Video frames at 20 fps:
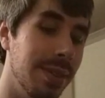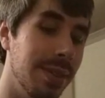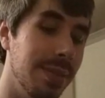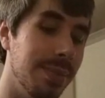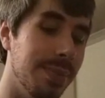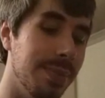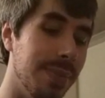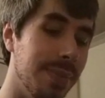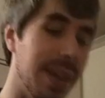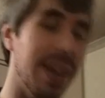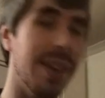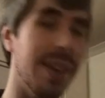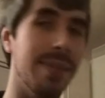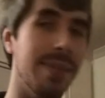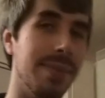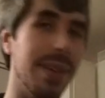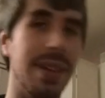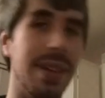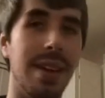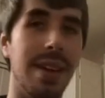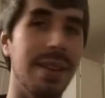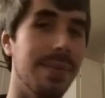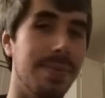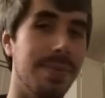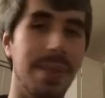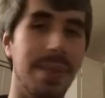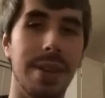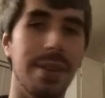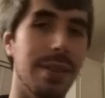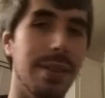nah, like I
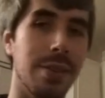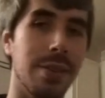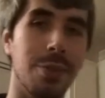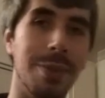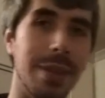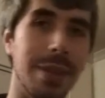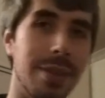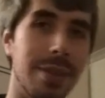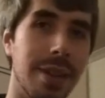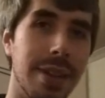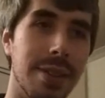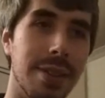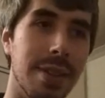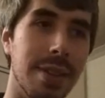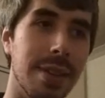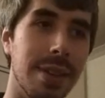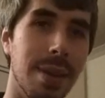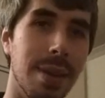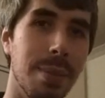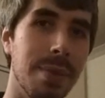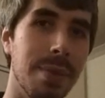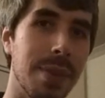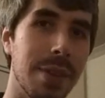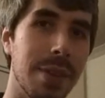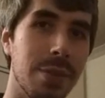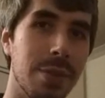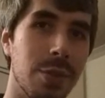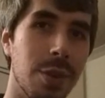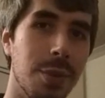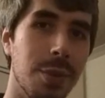didn't expect anything to come of it.
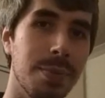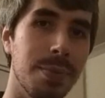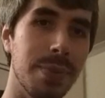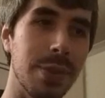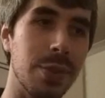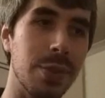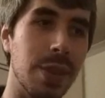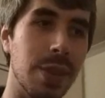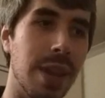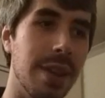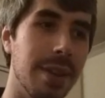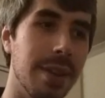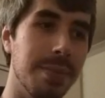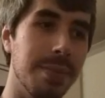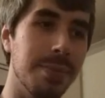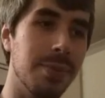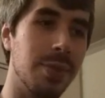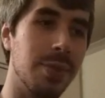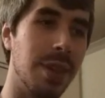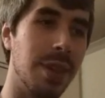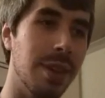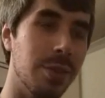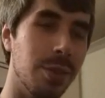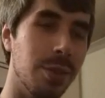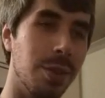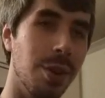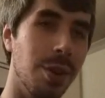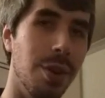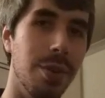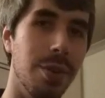So I just kind of took
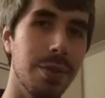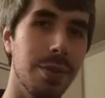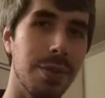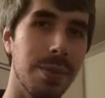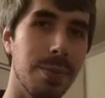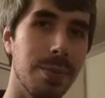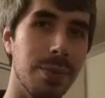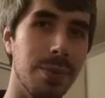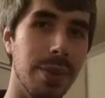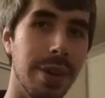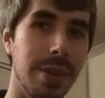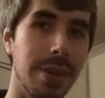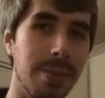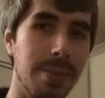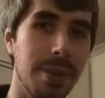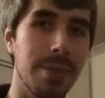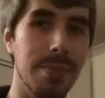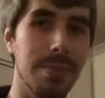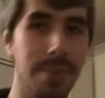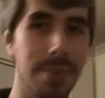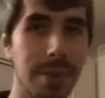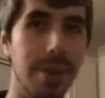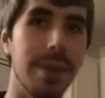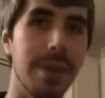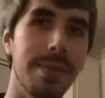calls and was like, all right.